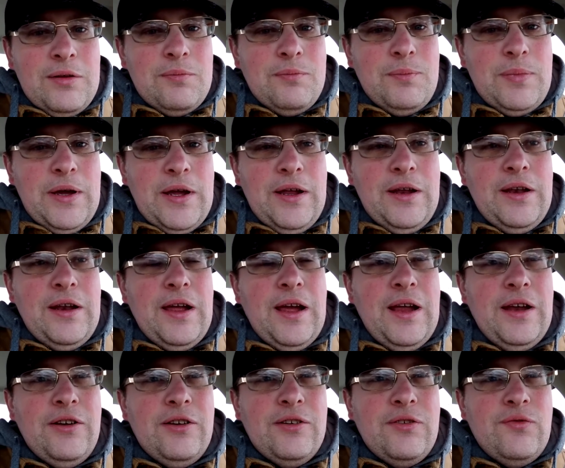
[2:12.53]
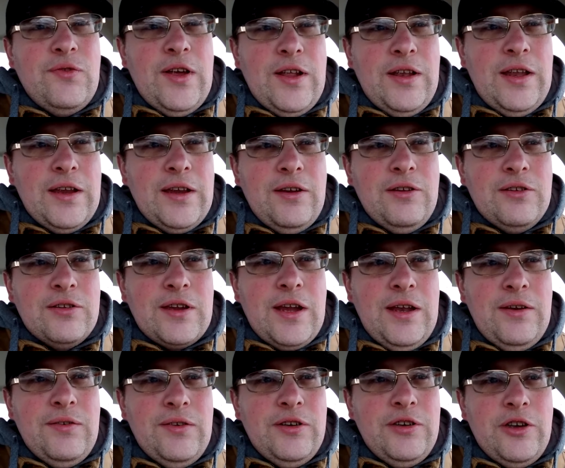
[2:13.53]
But I just felt like it was
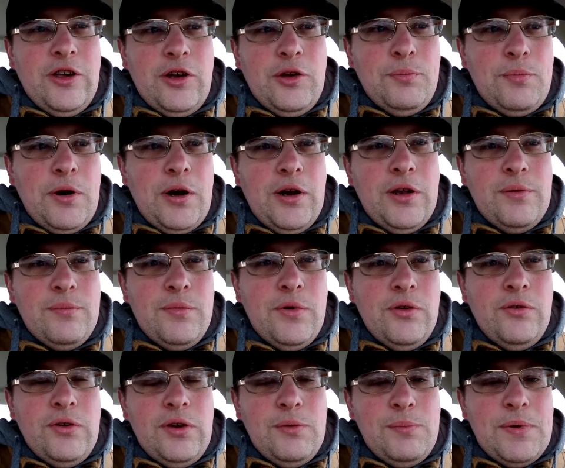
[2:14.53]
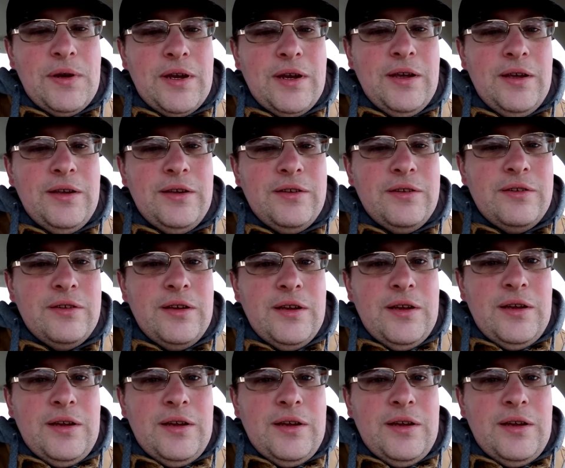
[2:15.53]
kind of a dull part of the movie because